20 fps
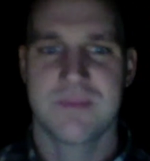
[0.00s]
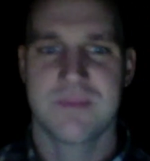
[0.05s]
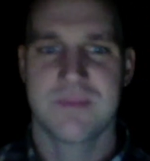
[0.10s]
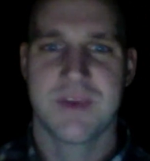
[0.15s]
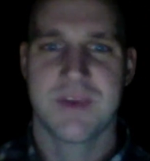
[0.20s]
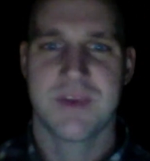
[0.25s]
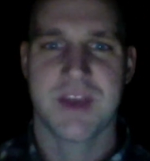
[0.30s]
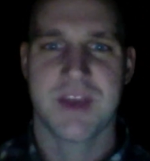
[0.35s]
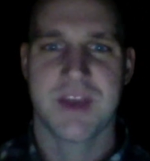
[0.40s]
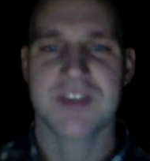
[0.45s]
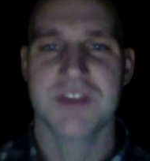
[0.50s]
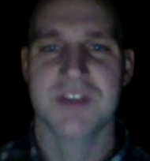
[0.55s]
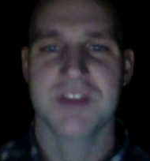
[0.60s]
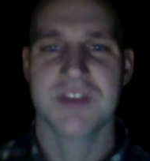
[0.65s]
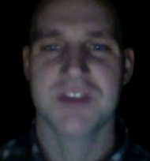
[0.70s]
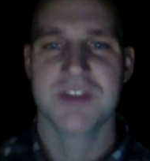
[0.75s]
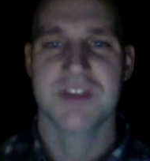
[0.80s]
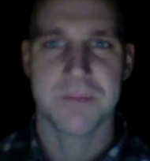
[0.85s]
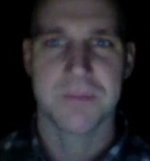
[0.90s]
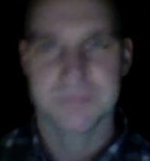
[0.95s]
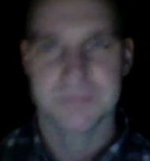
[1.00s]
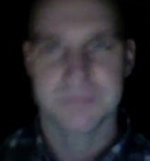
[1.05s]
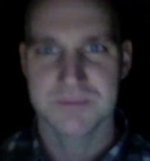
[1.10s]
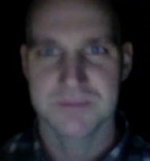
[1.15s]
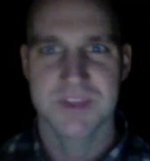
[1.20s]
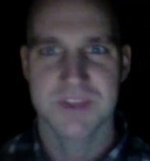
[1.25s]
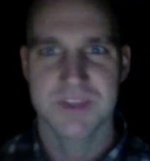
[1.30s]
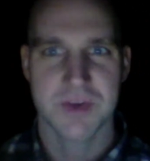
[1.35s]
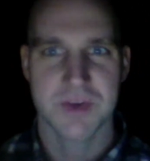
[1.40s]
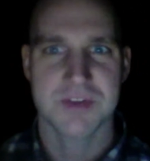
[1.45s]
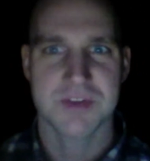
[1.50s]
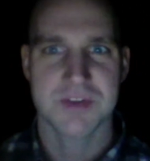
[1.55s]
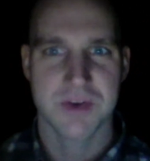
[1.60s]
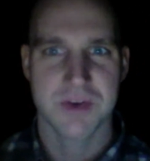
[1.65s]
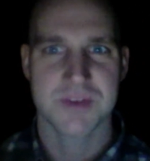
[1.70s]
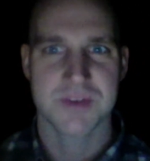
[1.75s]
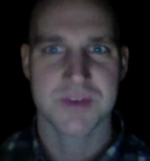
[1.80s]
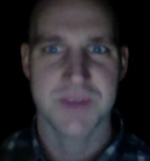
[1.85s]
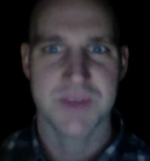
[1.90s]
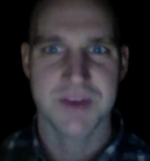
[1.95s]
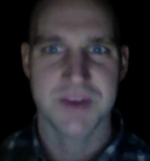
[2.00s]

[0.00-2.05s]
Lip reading: catching up, so to speak.